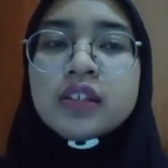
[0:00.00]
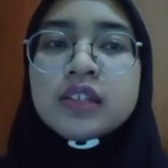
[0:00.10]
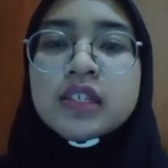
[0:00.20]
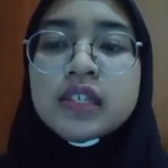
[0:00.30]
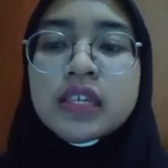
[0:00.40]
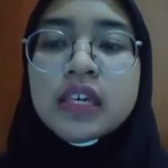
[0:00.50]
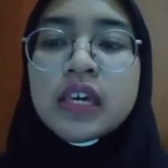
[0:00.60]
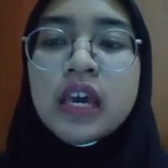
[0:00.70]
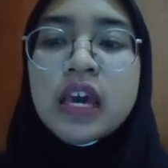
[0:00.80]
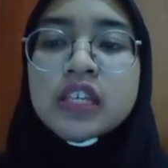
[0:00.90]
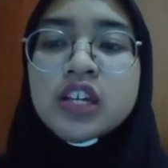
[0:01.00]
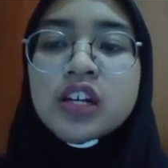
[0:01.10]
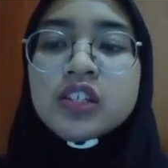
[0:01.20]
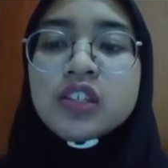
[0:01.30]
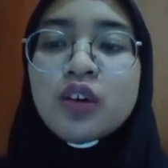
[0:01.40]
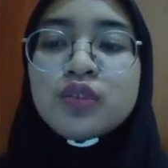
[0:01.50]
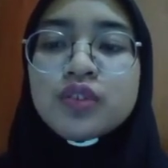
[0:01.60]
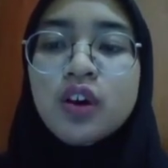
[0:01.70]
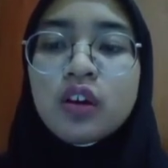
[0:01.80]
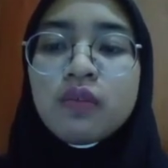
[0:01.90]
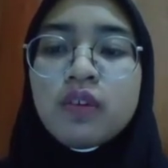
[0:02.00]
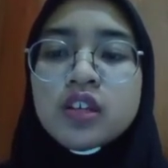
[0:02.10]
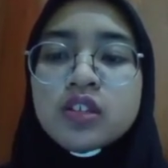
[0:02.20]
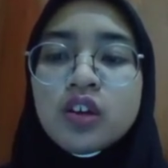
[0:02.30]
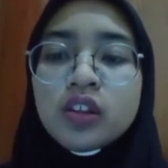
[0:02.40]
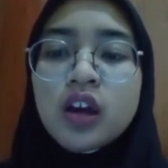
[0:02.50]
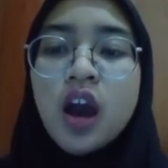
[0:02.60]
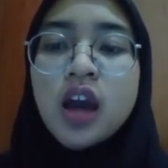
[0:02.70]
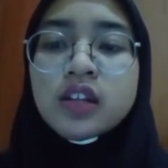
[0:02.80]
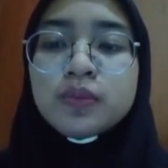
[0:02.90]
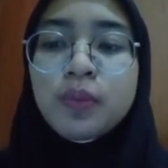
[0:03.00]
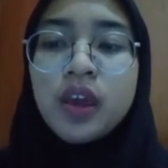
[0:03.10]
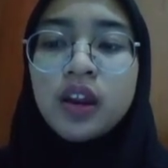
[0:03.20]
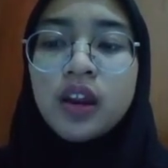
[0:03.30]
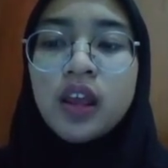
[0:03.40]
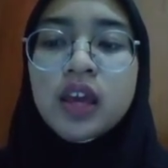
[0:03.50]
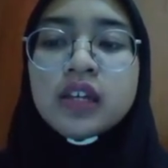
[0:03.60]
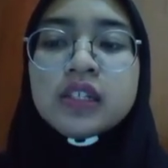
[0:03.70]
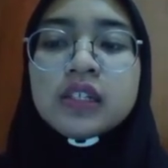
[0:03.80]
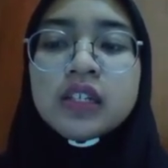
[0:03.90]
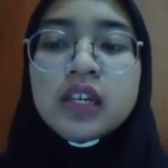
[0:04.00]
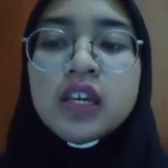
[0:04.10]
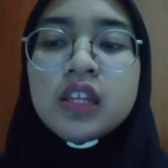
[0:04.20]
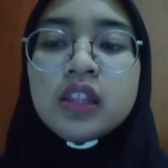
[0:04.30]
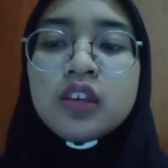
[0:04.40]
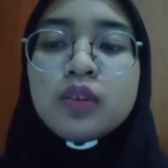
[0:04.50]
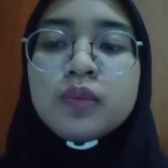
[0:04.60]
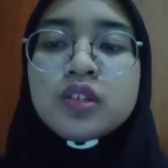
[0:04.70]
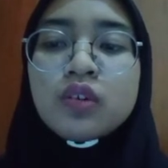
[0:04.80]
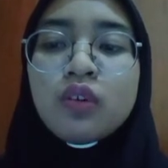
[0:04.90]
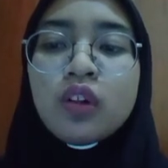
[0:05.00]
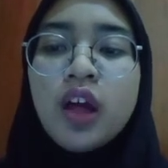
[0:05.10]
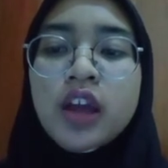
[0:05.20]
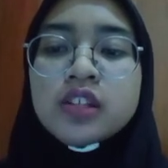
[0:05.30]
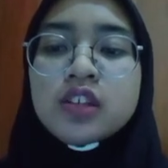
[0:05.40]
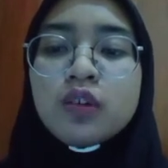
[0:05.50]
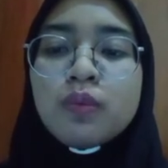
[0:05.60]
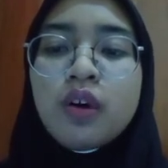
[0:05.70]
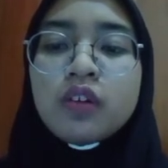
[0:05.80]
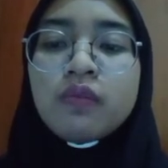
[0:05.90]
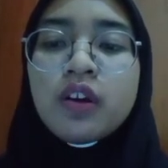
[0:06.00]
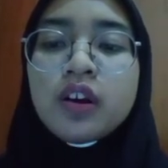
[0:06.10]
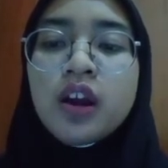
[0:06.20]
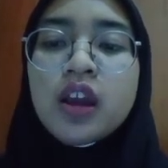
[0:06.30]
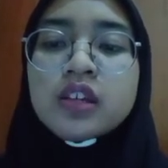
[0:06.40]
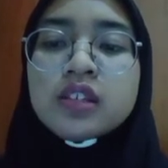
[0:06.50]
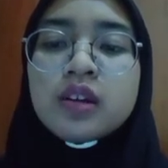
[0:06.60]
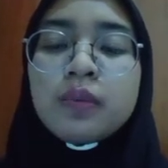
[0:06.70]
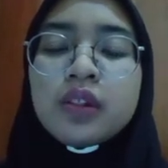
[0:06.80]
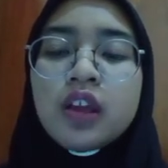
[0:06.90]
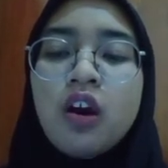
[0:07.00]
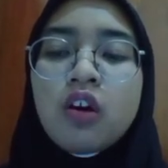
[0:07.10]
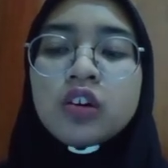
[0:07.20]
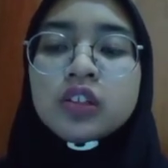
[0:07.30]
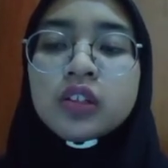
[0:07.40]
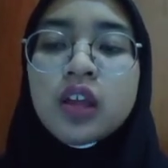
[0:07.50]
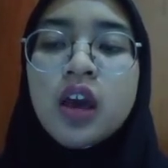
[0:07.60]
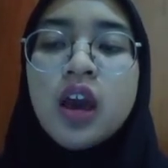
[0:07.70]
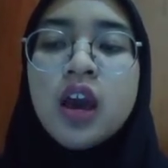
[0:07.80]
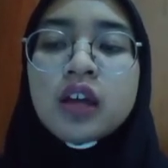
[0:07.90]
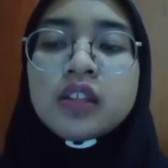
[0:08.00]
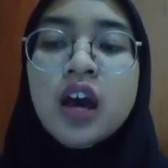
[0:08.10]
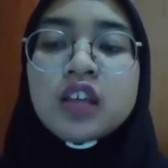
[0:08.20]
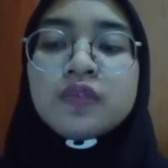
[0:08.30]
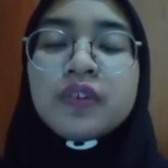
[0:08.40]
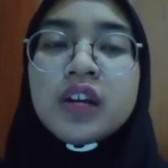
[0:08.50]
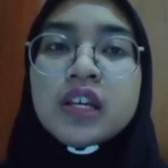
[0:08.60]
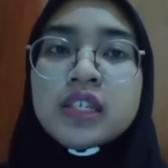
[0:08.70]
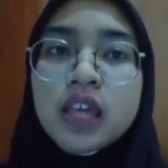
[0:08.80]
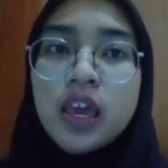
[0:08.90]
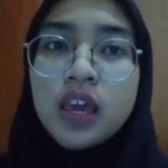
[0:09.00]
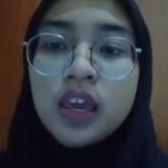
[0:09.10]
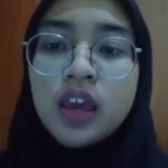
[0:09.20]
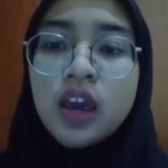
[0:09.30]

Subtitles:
C. Charles Dawson was not a honest man. D. The human skull and jawbone were extremely old. The answer is A.